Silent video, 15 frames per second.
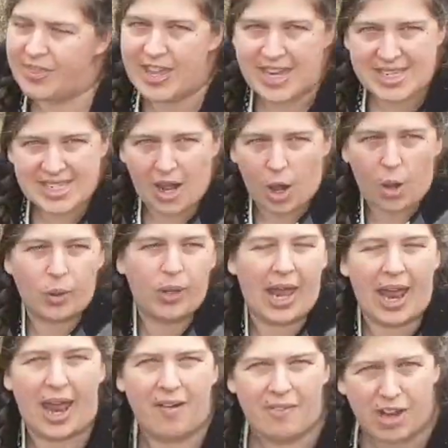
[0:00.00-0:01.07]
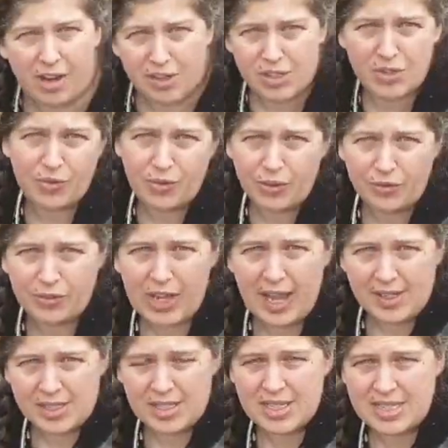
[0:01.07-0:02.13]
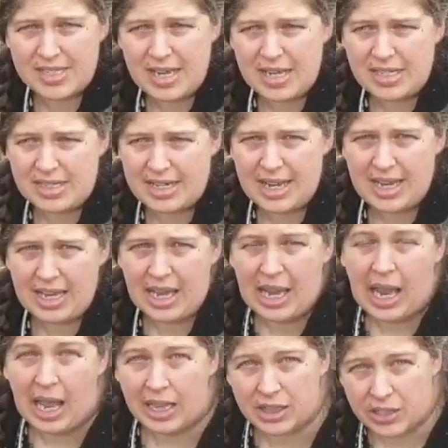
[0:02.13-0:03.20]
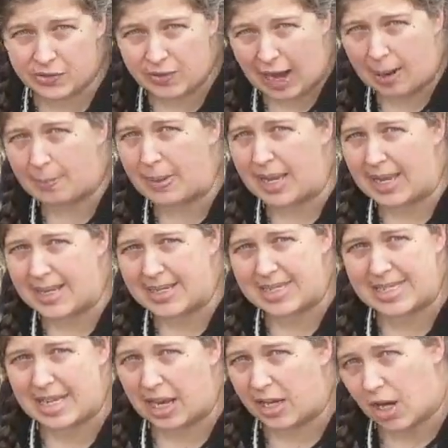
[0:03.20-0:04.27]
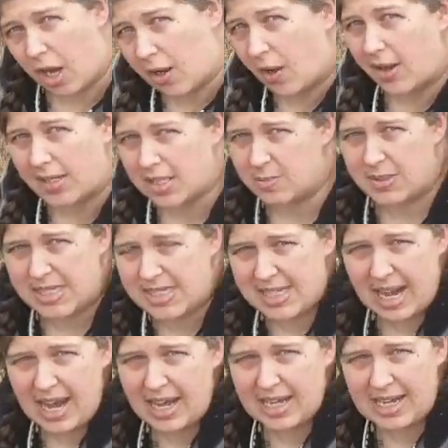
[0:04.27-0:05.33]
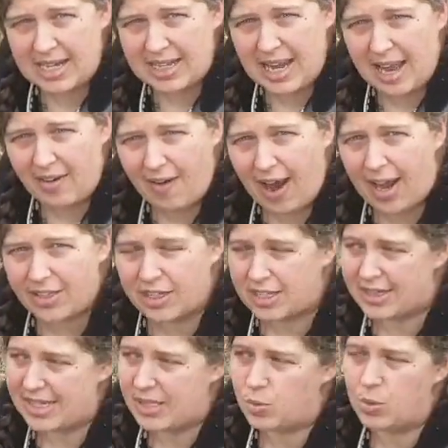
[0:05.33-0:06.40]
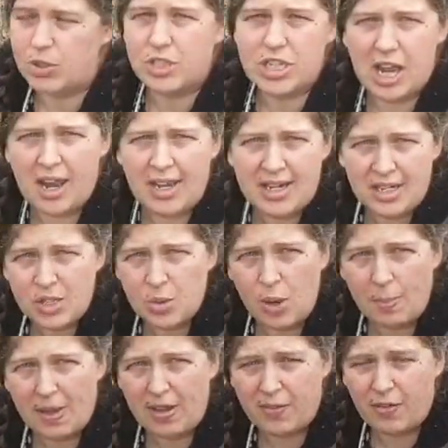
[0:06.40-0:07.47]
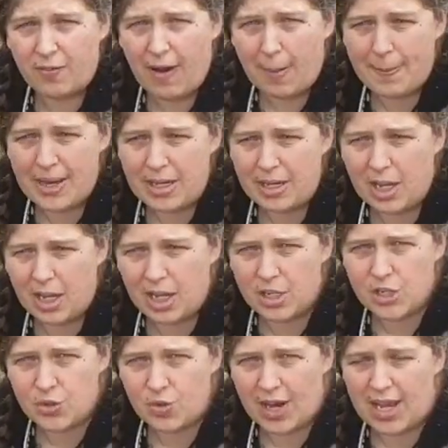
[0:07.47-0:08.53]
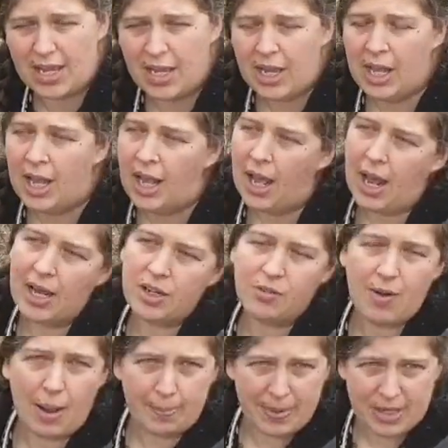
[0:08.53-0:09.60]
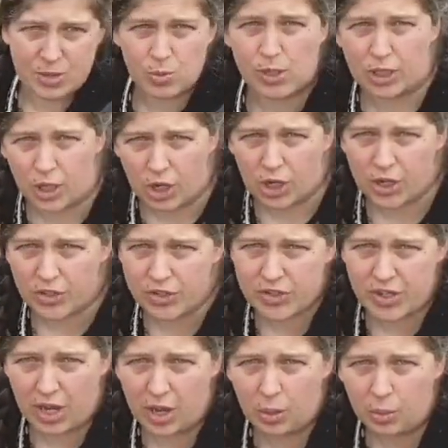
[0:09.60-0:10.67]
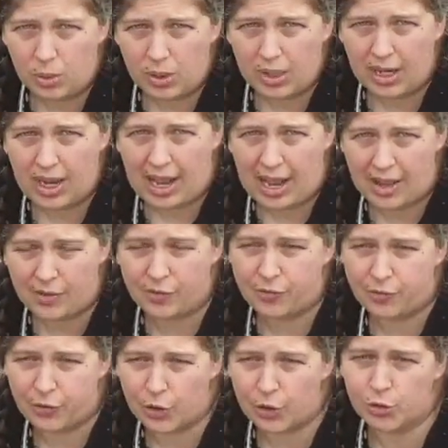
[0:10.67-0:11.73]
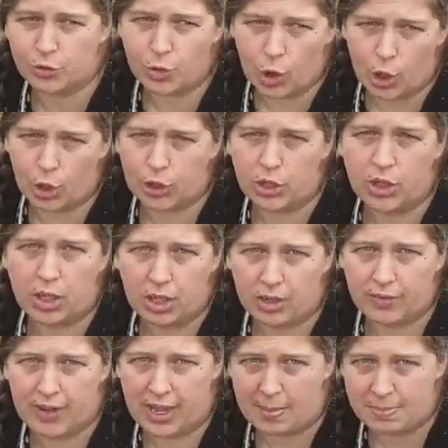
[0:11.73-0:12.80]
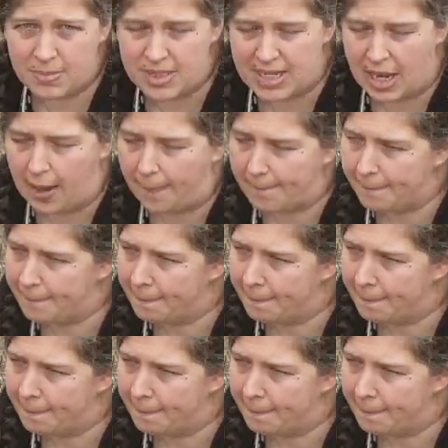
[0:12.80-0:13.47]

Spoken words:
This whole area is for Vlad and Cindy, and the rabbits are not going to be staying in there either. This will turn into a bit of a rabbit nursery, and the rabbits will also have full run of ahimsa.